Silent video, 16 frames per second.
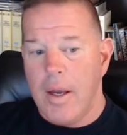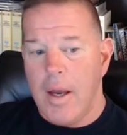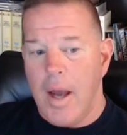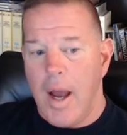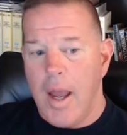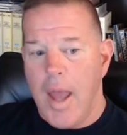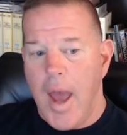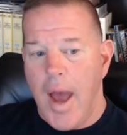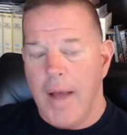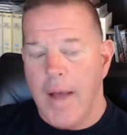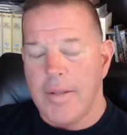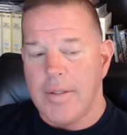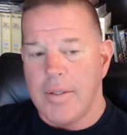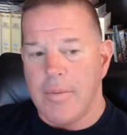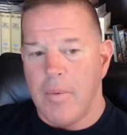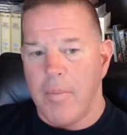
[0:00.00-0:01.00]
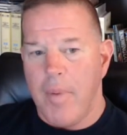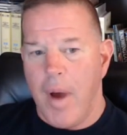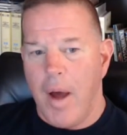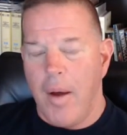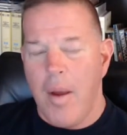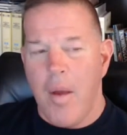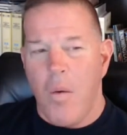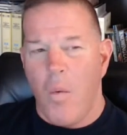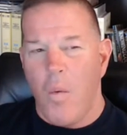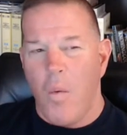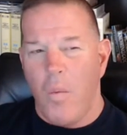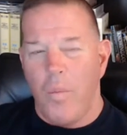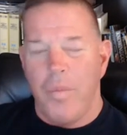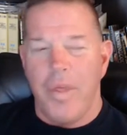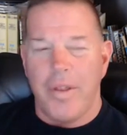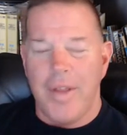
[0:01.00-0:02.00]
I asked him about
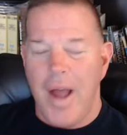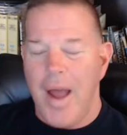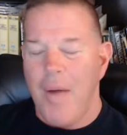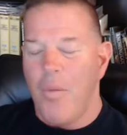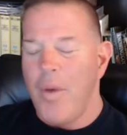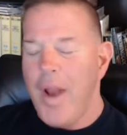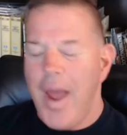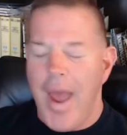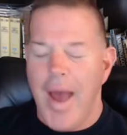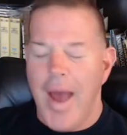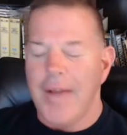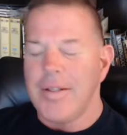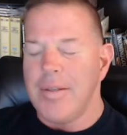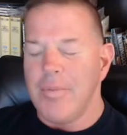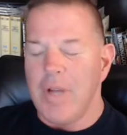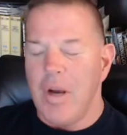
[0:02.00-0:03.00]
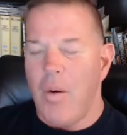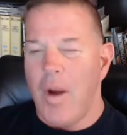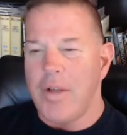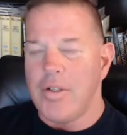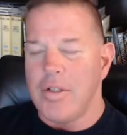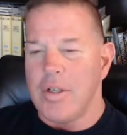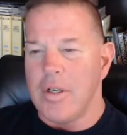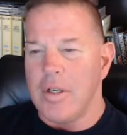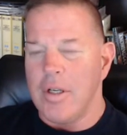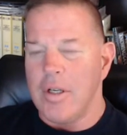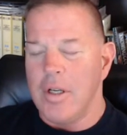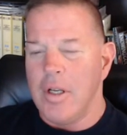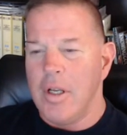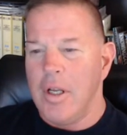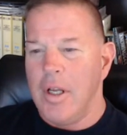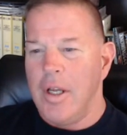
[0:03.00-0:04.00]
the time when I asked him the question.
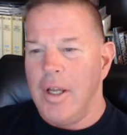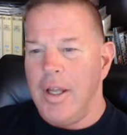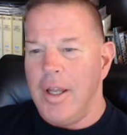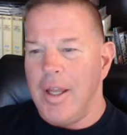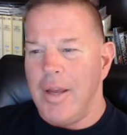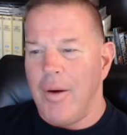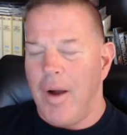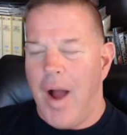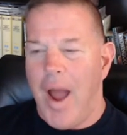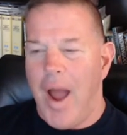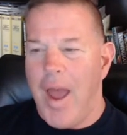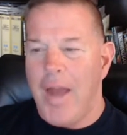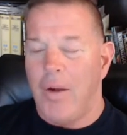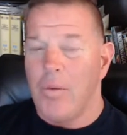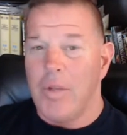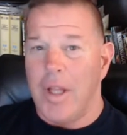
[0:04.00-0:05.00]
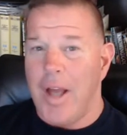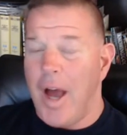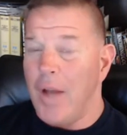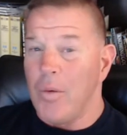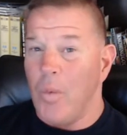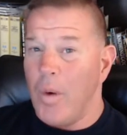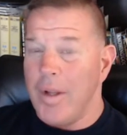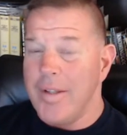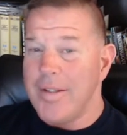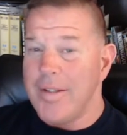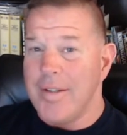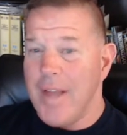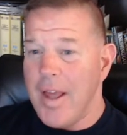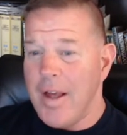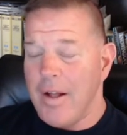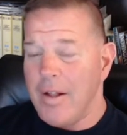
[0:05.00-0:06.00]
I had only gotten one
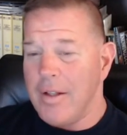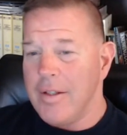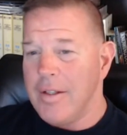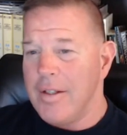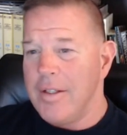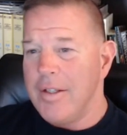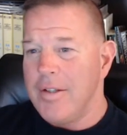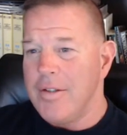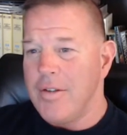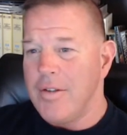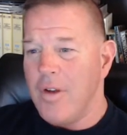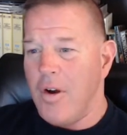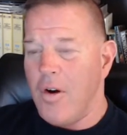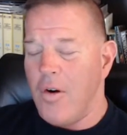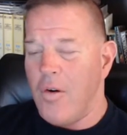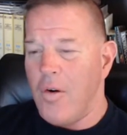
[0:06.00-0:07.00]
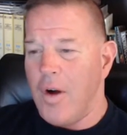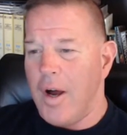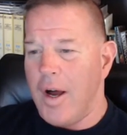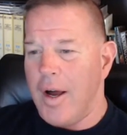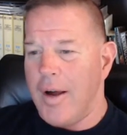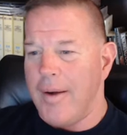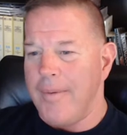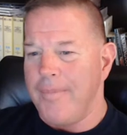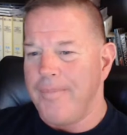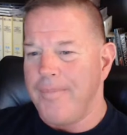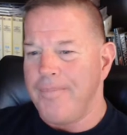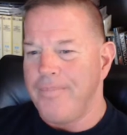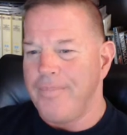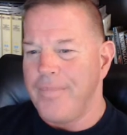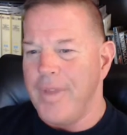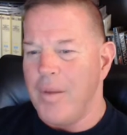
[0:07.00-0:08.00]
sale, so
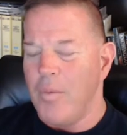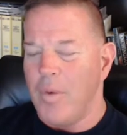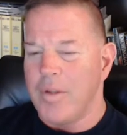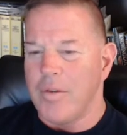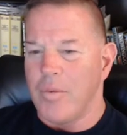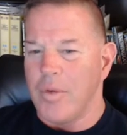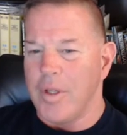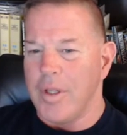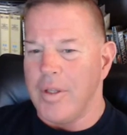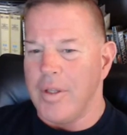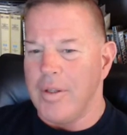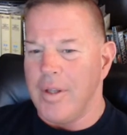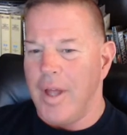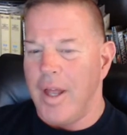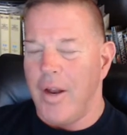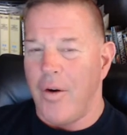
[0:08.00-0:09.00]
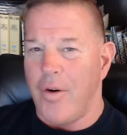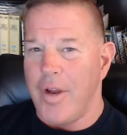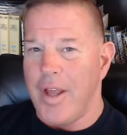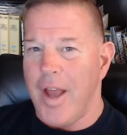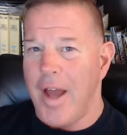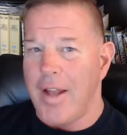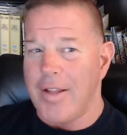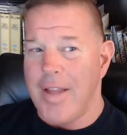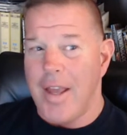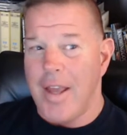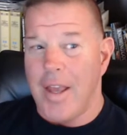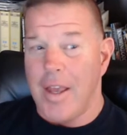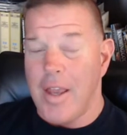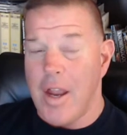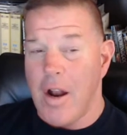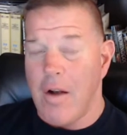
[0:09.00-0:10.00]
it wasn't really. I'd already kind of taken
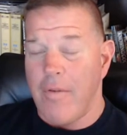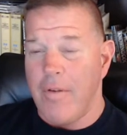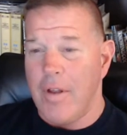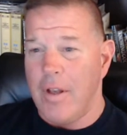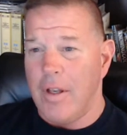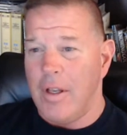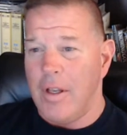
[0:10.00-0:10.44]
care of it,